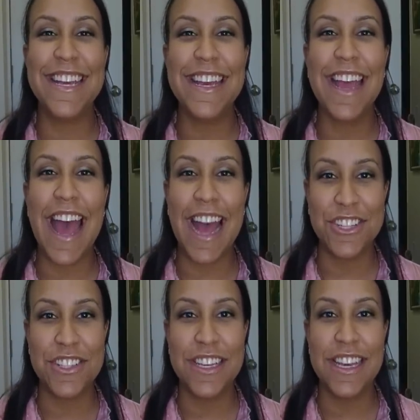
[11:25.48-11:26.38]
she
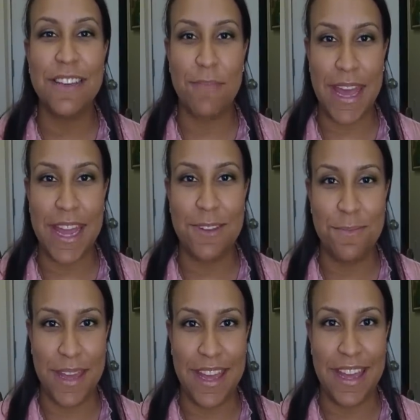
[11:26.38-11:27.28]
actually
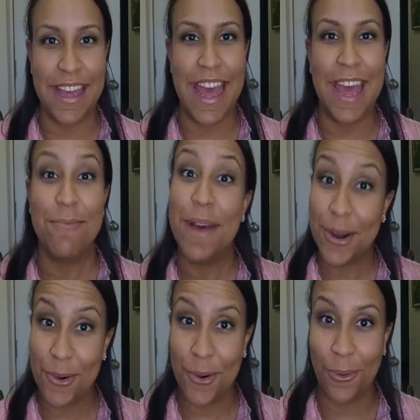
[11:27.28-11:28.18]
made me a
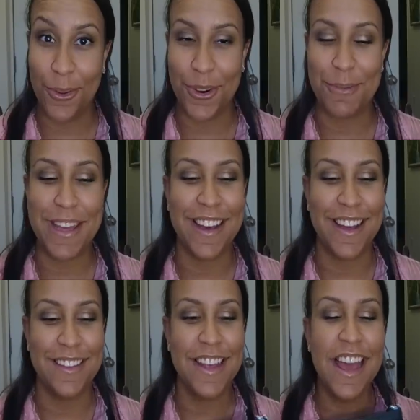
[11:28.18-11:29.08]
medal holder
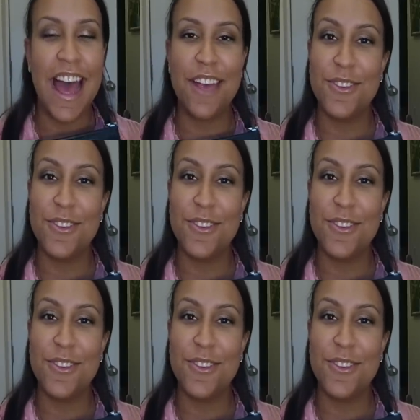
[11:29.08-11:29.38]
because